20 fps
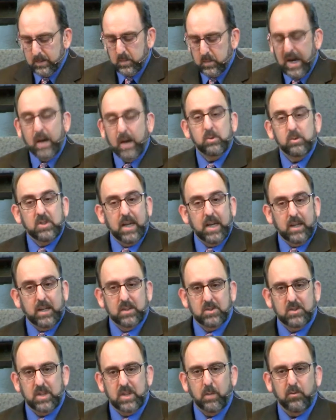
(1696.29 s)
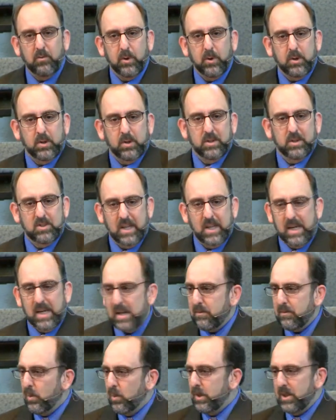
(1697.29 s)
I would take it a step further and say
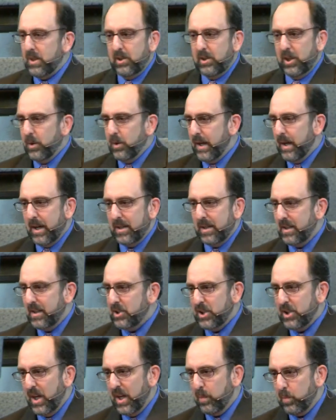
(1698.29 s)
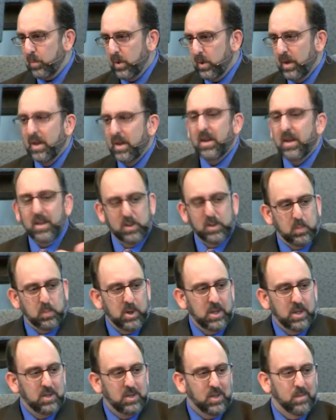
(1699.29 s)
even what they're doing on the ship is
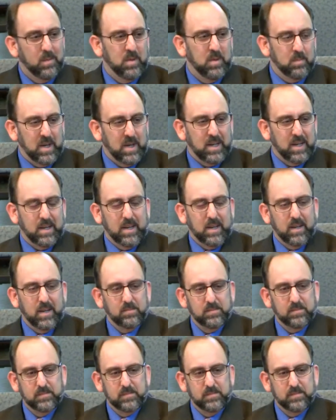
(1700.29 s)
predetermined by God.